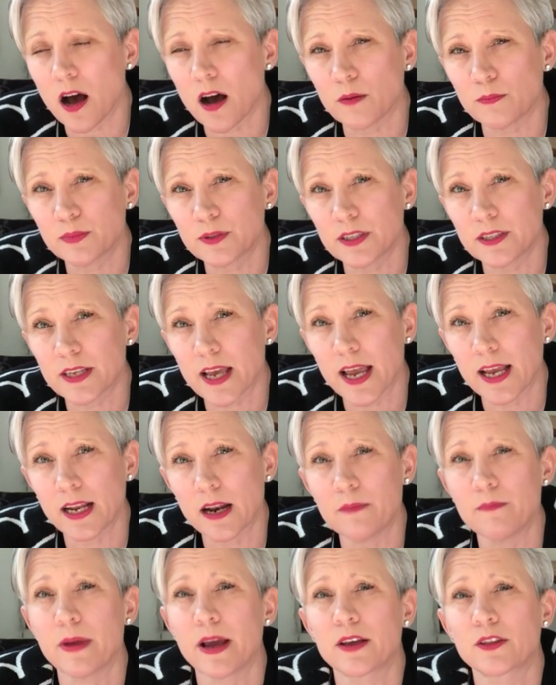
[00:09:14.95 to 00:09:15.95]
up to
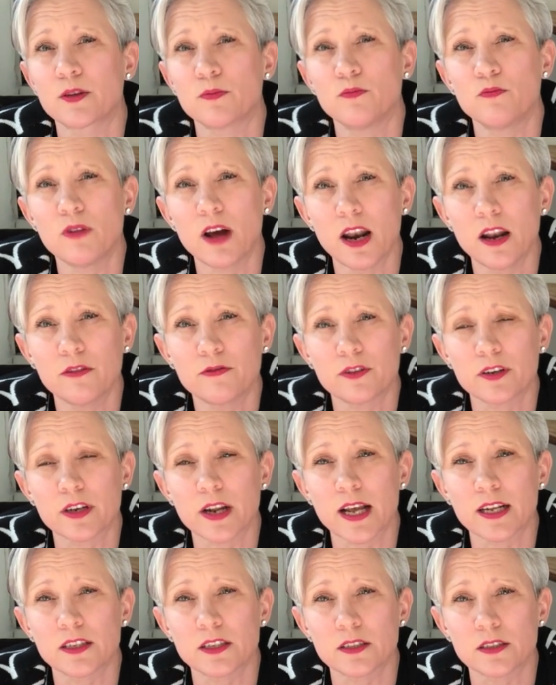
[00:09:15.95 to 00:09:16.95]
date and make them
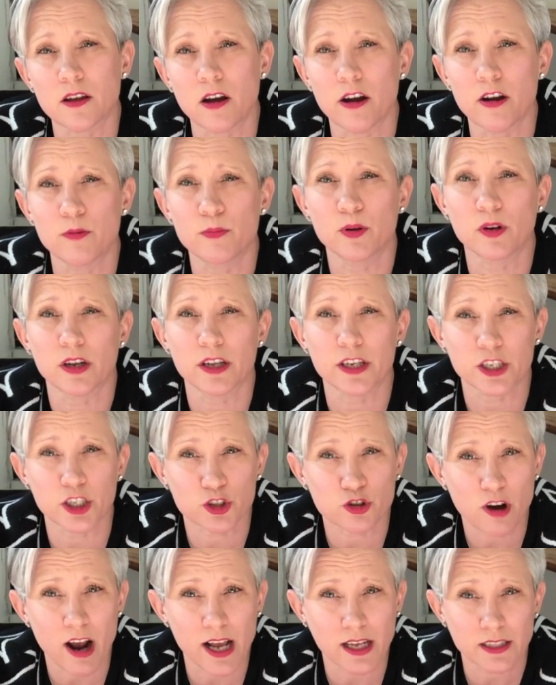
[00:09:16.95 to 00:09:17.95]
relevant and desirable and
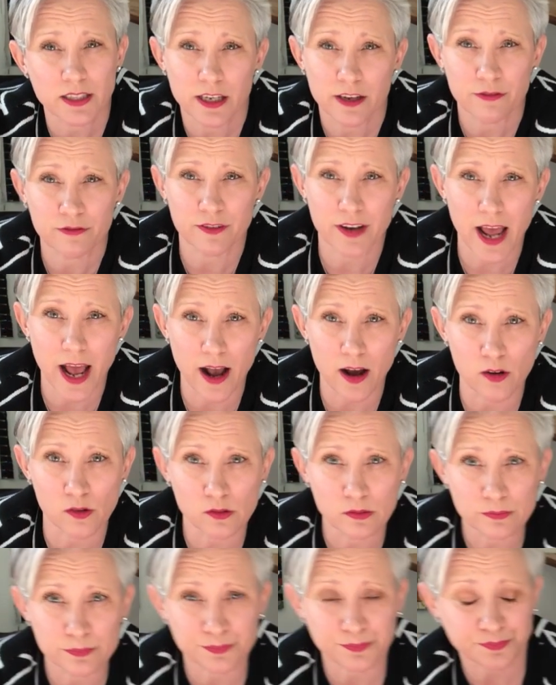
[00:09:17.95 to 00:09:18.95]
attractive now?